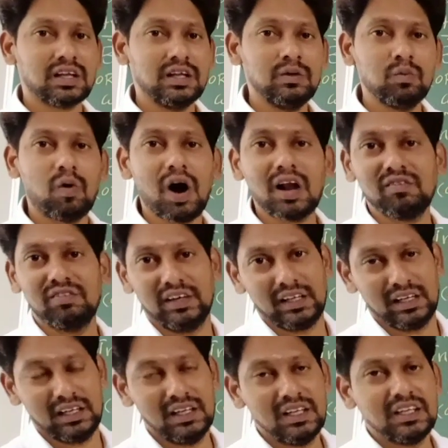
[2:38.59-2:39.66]
involved
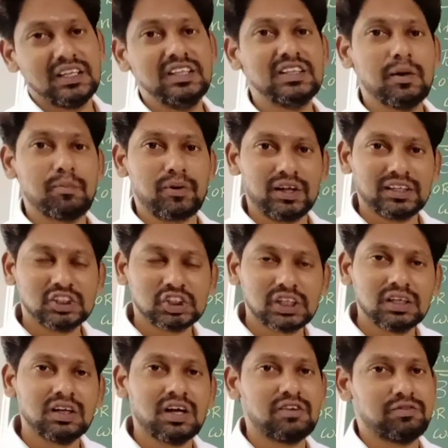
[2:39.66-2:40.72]
in the
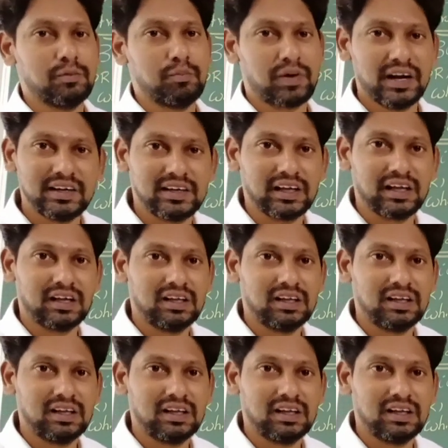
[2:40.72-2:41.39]
production of bread,